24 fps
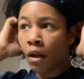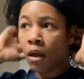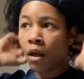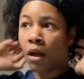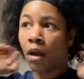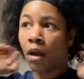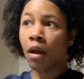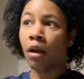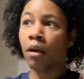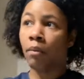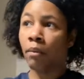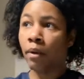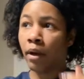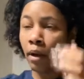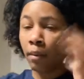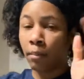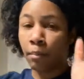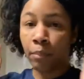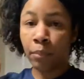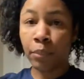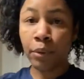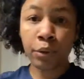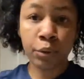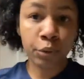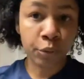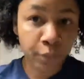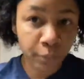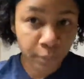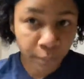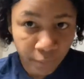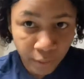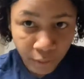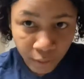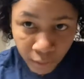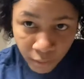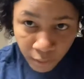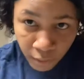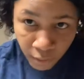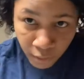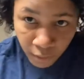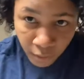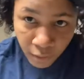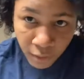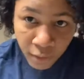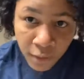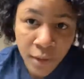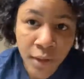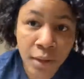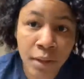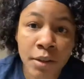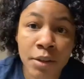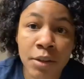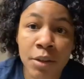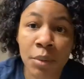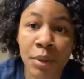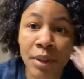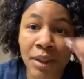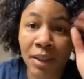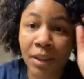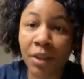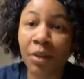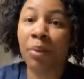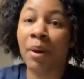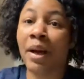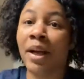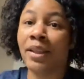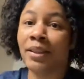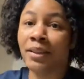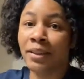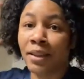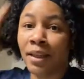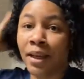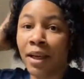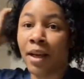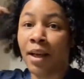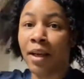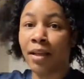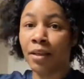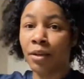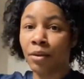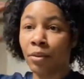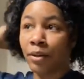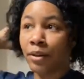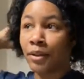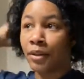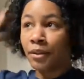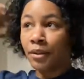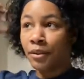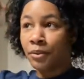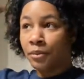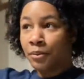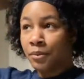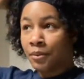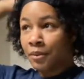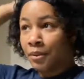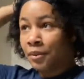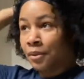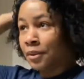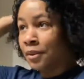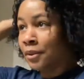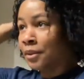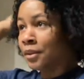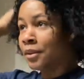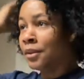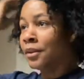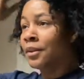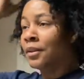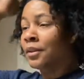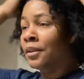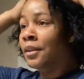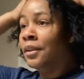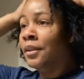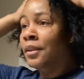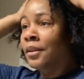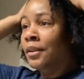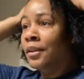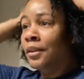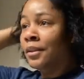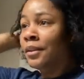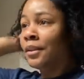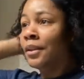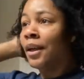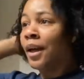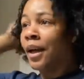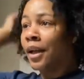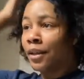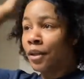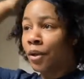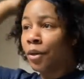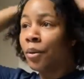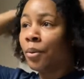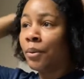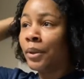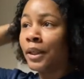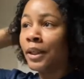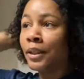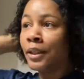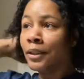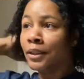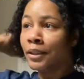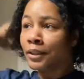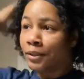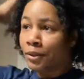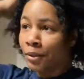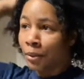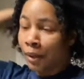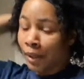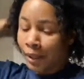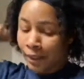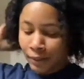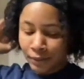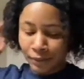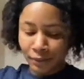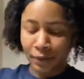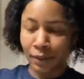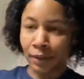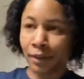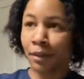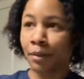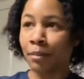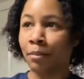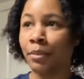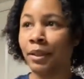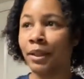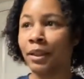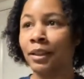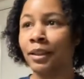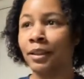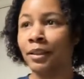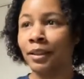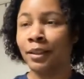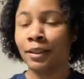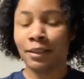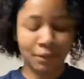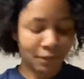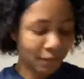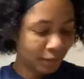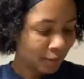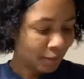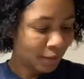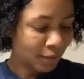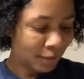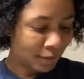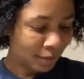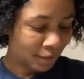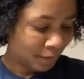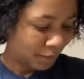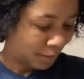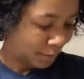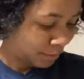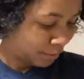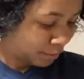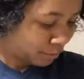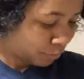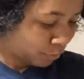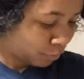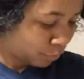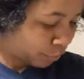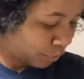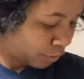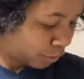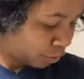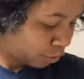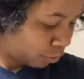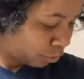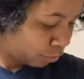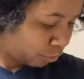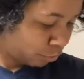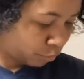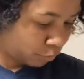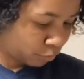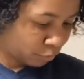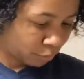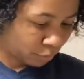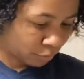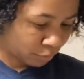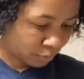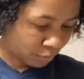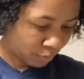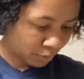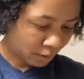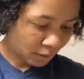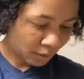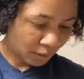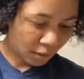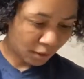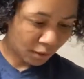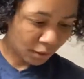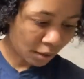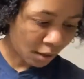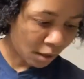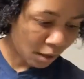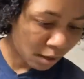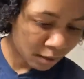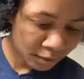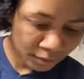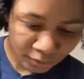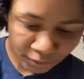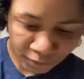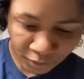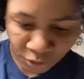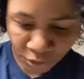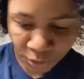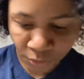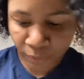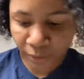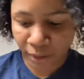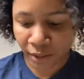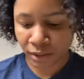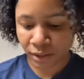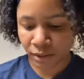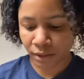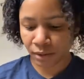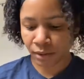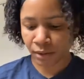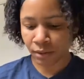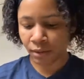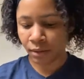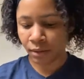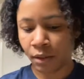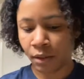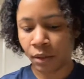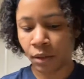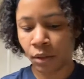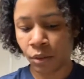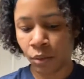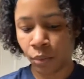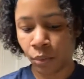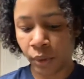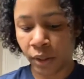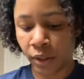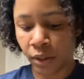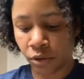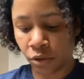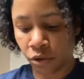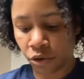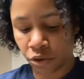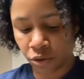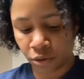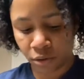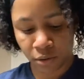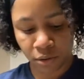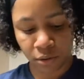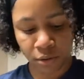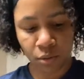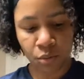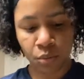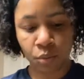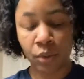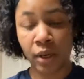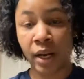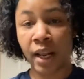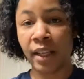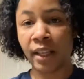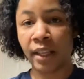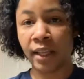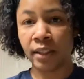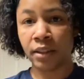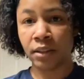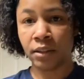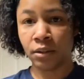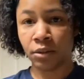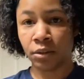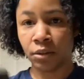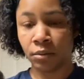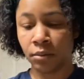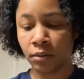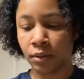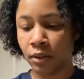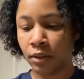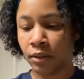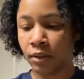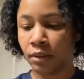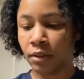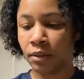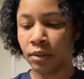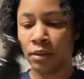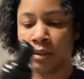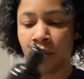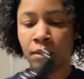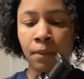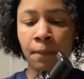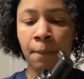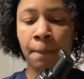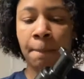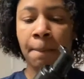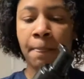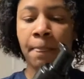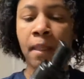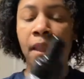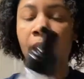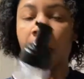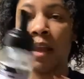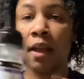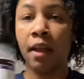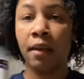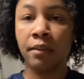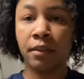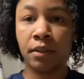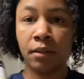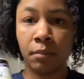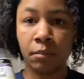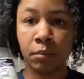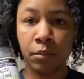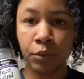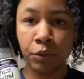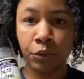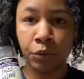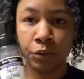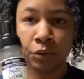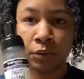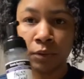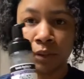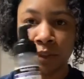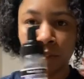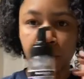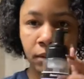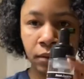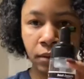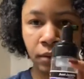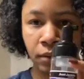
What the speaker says: All right, boom. So it look crazy now. I know it do. I know it looks crazy, but when you get it all situated, which what I like to do is I have some mousse.